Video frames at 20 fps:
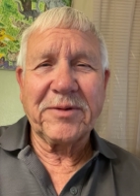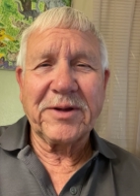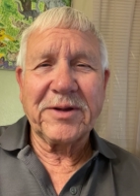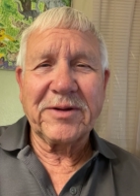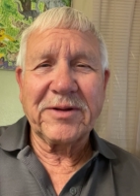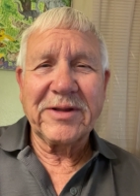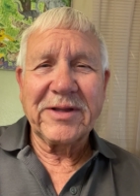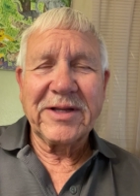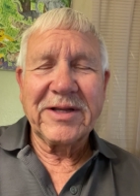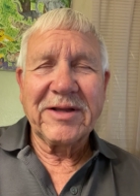up,
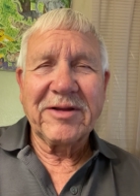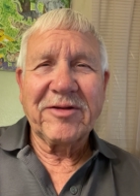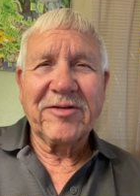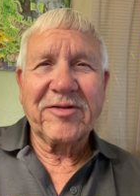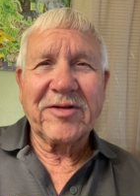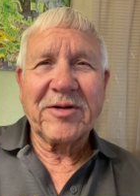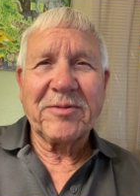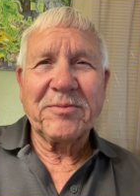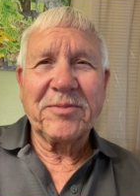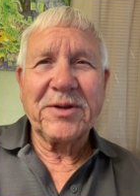but
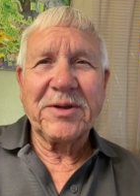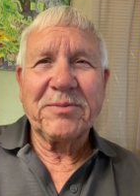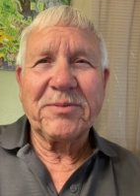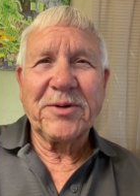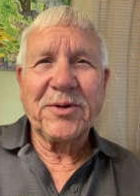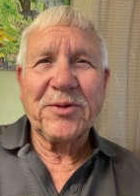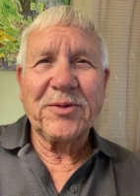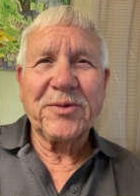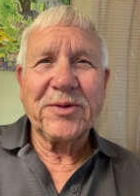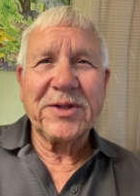some
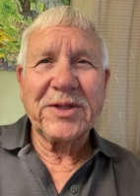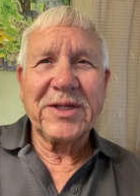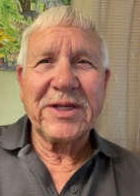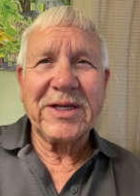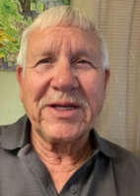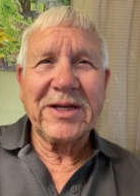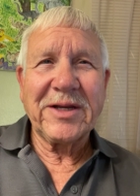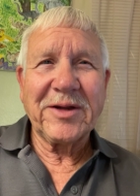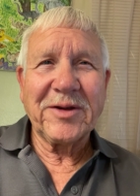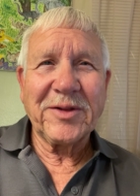people, when
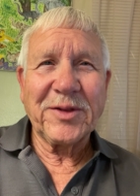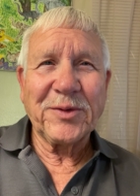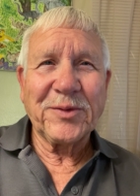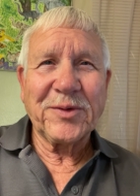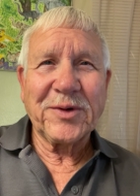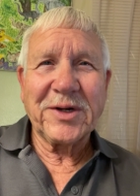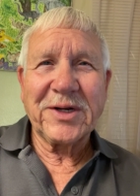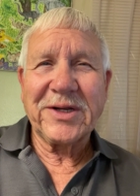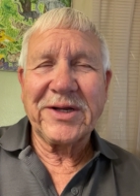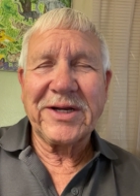they hear
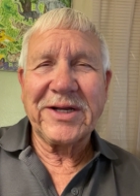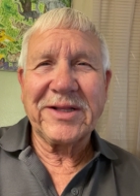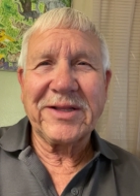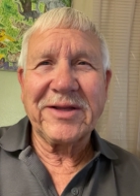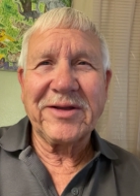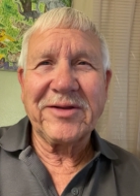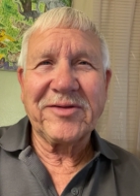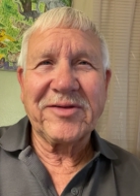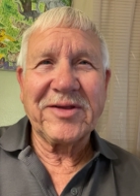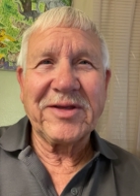the word
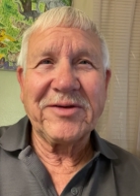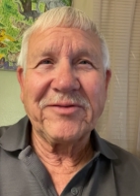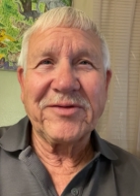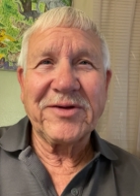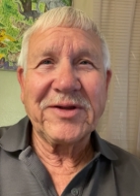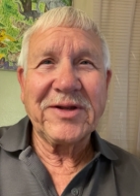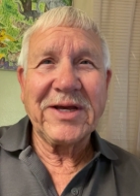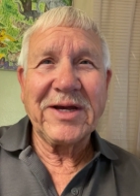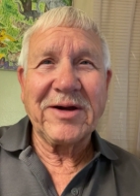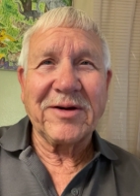like this,
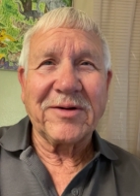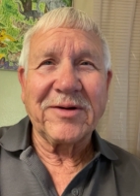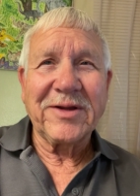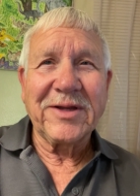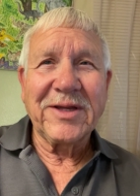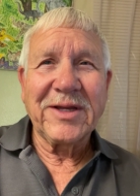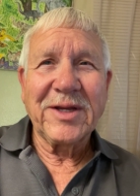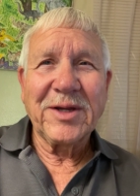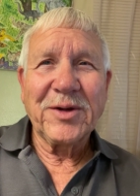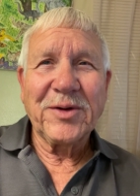even now,